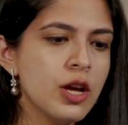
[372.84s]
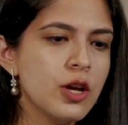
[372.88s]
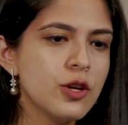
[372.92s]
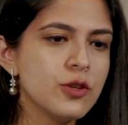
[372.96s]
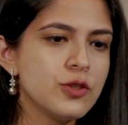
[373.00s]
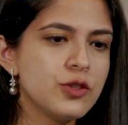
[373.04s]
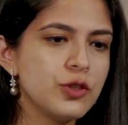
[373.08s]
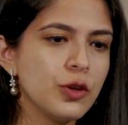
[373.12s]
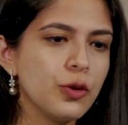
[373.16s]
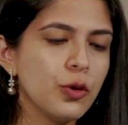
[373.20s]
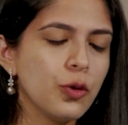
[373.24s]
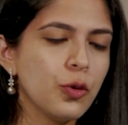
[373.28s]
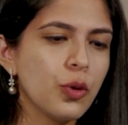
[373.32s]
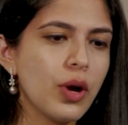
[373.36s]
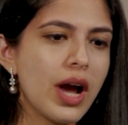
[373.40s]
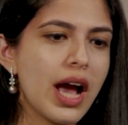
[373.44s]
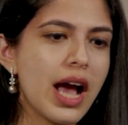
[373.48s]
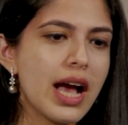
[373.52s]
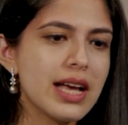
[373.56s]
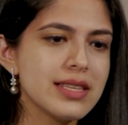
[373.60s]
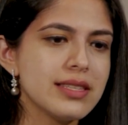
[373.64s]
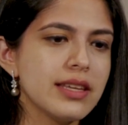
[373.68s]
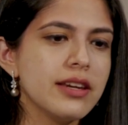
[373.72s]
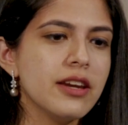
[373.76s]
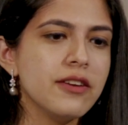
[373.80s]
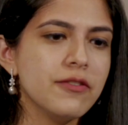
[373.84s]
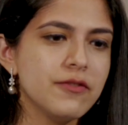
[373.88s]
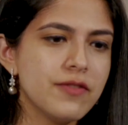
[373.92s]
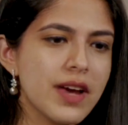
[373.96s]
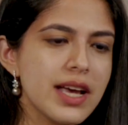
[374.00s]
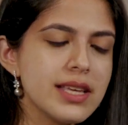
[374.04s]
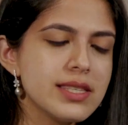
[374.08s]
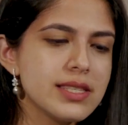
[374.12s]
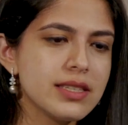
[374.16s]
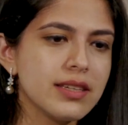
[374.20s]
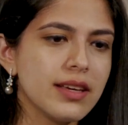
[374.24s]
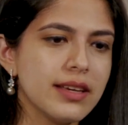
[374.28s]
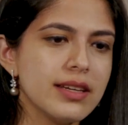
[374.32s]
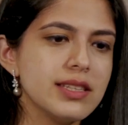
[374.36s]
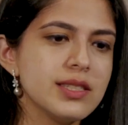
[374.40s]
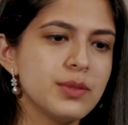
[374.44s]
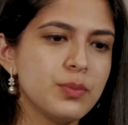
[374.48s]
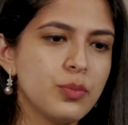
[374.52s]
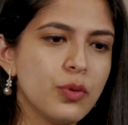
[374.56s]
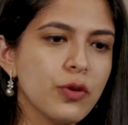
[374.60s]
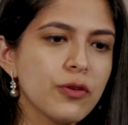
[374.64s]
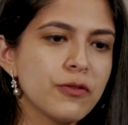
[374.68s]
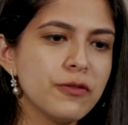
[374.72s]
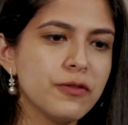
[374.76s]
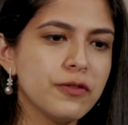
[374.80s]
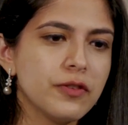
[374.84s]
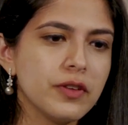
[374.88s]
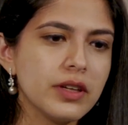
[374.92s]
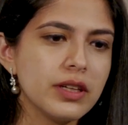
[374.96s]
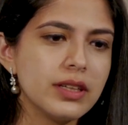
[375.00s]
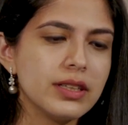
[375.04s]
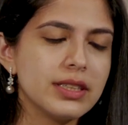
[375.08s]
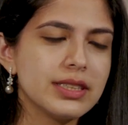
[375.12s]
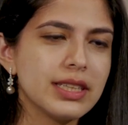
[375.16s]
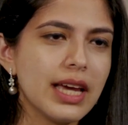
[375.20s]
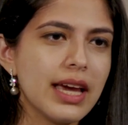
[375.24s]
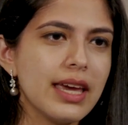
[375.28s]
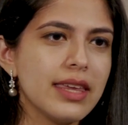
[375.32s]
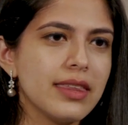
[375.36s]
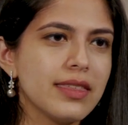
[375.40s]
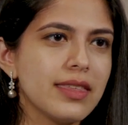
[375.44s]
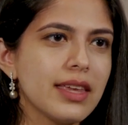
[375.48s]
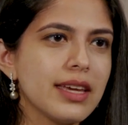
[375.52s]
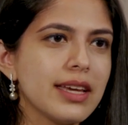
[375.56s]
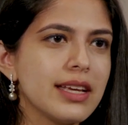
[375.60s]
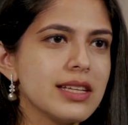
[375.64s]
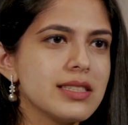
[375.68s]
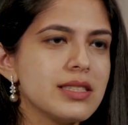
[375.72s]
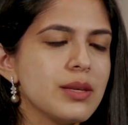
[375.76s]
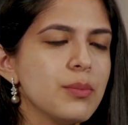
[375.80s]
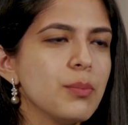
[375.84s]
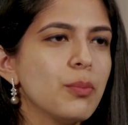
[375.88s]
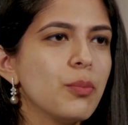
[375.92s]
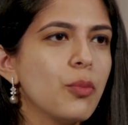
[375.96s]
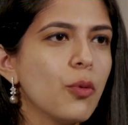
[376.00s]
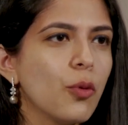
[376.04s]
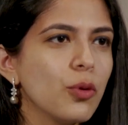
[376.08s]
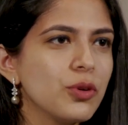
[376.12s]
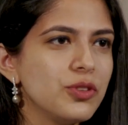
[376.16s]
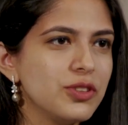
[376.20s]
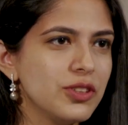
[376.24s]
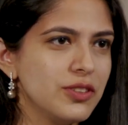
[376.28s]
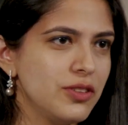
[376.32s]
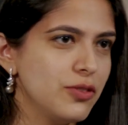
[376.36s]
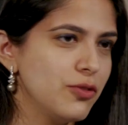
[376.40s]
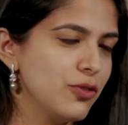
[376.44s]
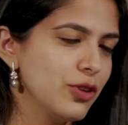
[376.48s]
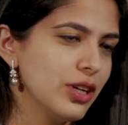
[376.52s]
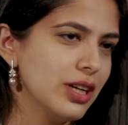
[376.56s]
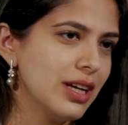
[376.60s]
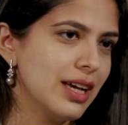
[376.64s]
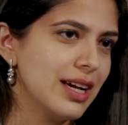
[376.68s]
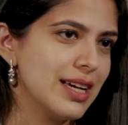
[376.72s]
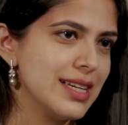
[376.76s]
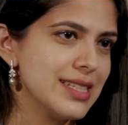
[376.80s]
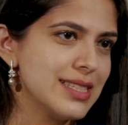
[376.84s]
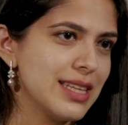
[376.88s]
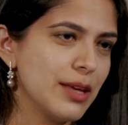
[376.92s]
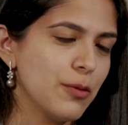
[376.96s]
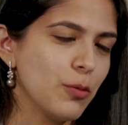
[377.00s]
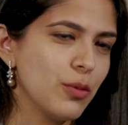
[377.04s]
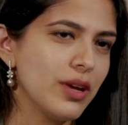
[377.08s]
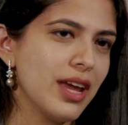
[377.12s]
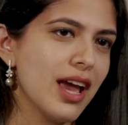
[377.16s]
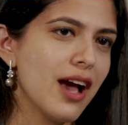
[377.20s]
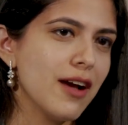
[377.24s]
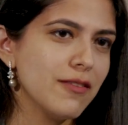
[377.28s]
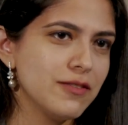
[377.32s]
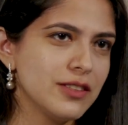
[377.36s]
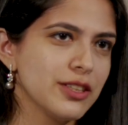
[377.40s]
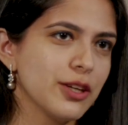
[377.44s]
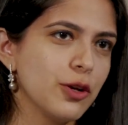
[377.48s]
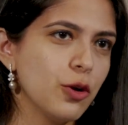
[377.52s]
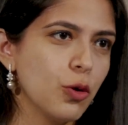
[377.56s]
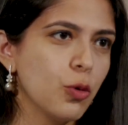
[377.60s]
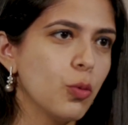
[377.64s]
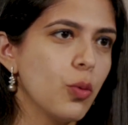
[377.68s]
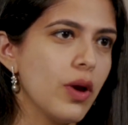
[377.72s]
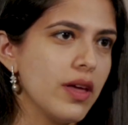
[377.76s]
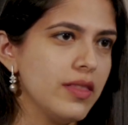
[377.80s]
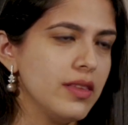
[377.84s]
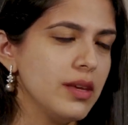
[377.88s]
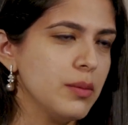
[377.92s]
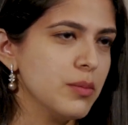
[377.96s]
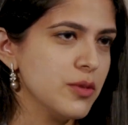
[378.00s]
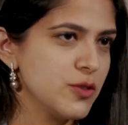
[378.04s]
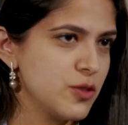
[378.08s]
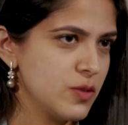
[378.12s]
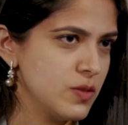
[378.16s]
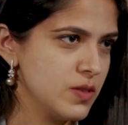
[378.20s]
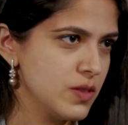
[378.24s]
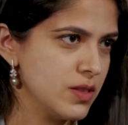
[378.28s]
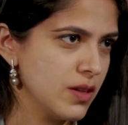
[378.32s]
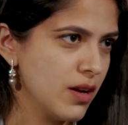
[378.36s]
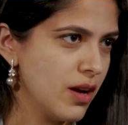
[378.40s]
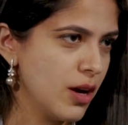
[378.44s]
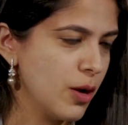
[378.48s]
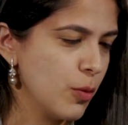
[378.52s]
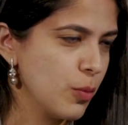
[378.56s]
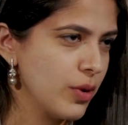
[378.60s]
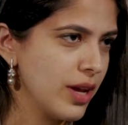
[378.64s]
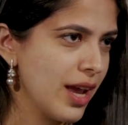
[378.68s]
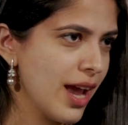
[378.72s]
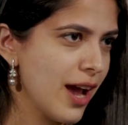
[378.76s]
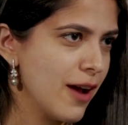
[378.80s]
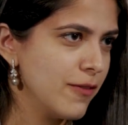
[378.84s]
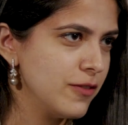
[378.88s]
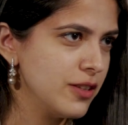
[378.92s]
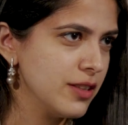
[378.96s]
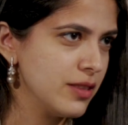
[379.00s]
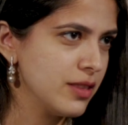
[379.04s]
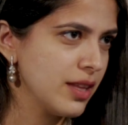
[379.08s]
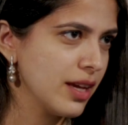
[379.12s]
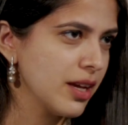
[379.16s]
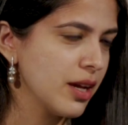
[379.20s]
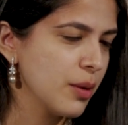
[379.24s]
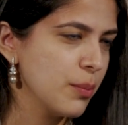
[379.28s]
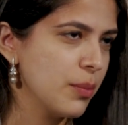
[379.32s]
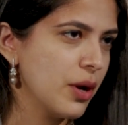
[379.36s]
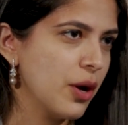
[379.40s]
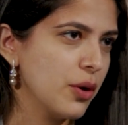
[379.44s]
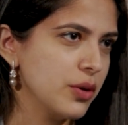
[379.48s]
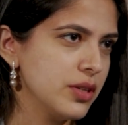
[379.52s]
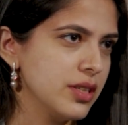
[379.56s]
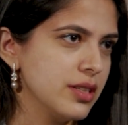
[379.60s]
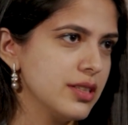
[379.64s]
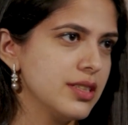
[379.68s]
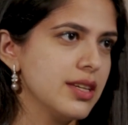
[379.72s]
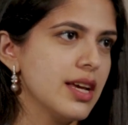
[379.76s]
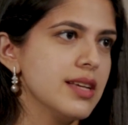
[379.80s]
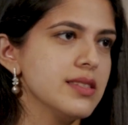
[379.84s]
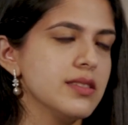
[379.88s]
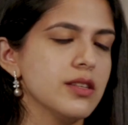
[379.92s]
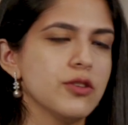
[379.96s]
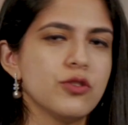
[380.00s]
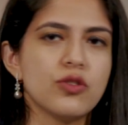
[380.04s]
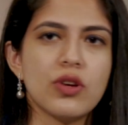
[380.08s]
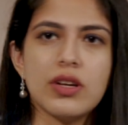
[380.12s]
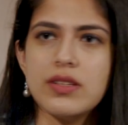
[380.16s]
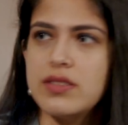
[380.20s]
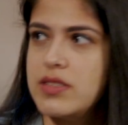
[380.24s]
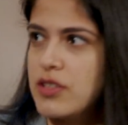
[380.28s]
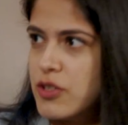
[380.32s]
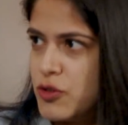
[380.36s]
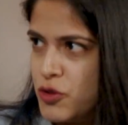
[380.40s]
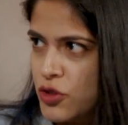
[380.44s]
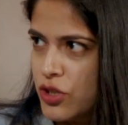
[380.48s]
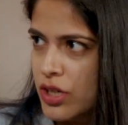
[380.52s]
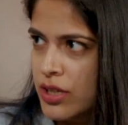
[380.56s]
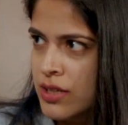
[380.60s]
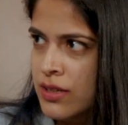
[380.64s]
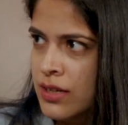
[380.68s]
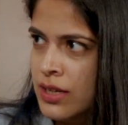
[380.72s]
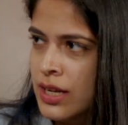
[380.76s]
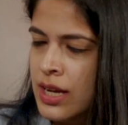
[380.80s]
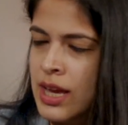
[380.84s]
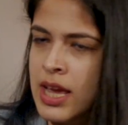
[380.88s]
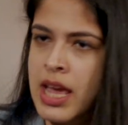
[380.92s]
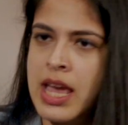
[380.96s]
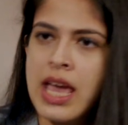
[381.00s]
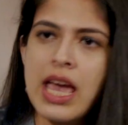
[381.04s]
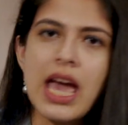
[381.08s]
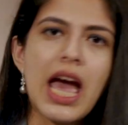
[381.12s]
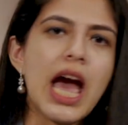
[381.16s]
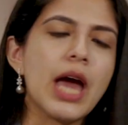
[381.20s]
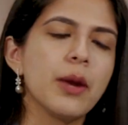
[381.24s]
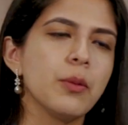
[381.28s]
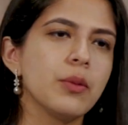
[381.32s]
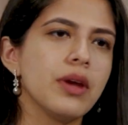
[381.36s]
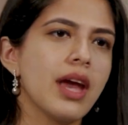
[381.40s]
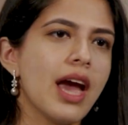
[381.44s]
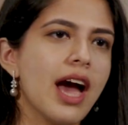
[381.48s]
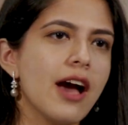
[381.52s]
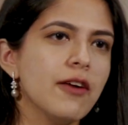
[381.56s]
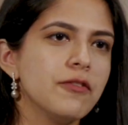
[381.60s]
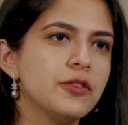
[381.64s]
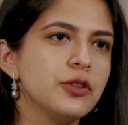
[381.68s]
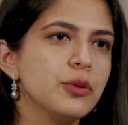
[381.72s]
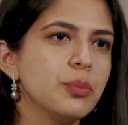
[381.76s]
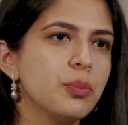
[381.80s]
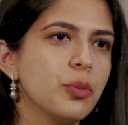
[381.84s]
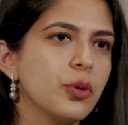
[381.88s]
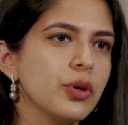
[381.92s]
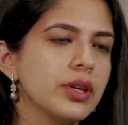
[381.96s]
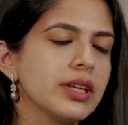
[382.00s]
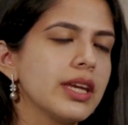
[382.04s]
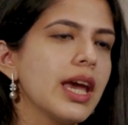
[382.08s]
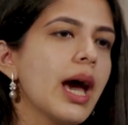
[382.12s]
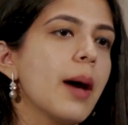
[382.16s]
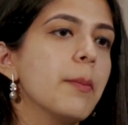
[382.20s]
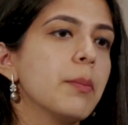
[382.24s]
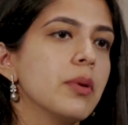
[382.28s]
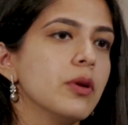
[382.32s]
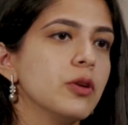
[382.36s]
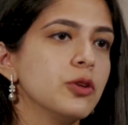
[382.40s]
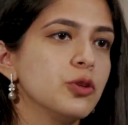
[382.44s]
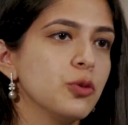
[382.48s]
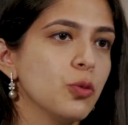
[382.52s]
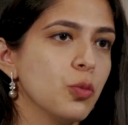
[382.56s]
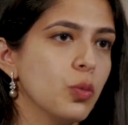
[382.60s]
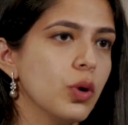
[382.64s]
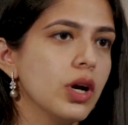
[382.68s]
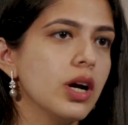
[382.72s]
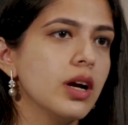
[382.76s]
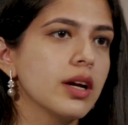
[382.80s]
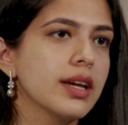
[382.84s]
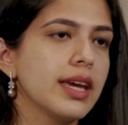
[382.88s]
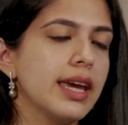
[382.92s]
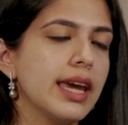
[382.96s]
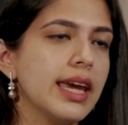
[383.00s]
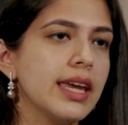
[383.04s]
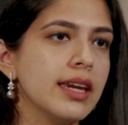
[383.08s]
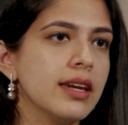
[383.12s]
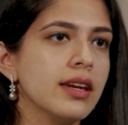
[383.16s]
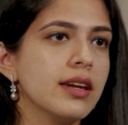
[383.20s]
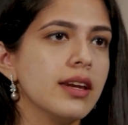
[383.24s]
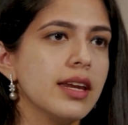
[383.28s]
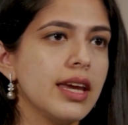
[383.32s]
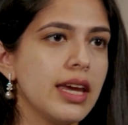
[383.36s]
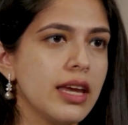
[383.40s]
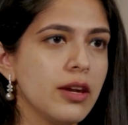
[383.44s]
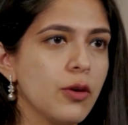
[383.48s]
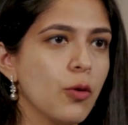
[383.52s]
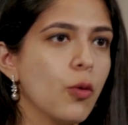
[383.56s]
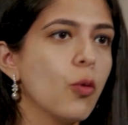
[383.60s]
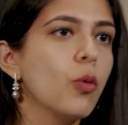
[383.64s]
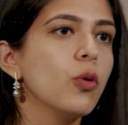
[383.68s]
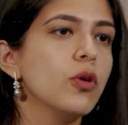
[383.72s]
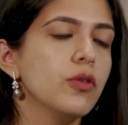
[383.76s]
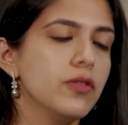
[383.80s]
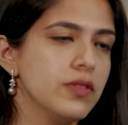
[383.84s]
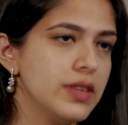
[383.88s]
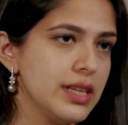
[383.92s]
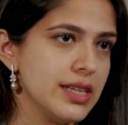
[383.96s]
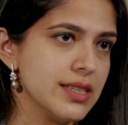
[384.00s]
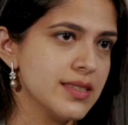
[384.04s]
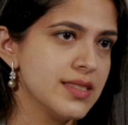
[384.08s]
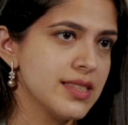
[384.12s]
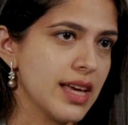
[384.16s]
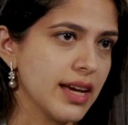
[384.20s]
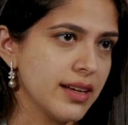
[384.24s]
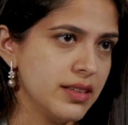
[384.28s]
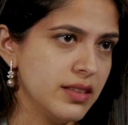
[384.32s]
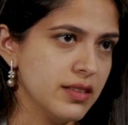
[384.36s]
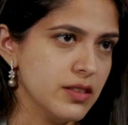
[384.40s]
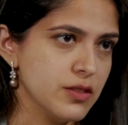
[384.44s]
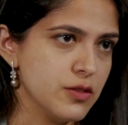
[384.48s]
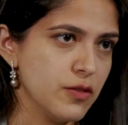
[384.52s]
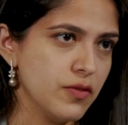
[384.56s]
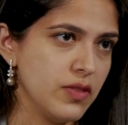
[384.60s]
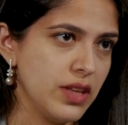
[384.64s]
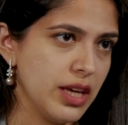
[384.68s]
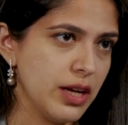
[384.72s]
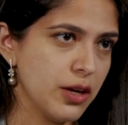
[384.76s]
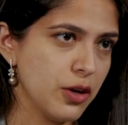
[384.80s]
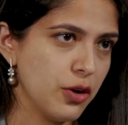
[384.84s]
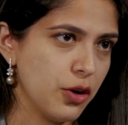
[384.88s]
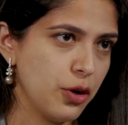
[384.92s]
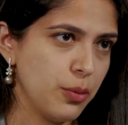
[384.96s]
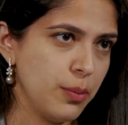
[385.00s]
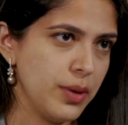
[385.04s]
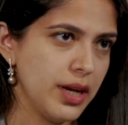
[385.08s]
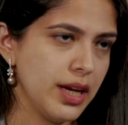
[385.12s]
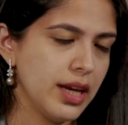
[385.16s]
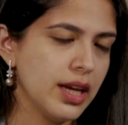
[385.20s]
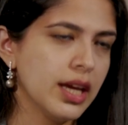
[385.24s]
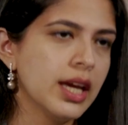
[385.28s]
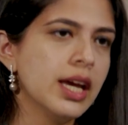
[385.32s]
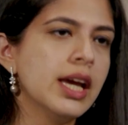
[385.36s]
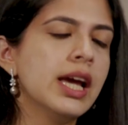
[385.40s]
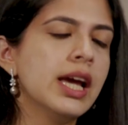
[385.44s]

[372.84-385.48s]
So as an investor and as Brookfield, I think it's important to realize that we have to go where the emissions are. We have to think about it as a transition, and we have to put capital to work in all of these sectors of the economy.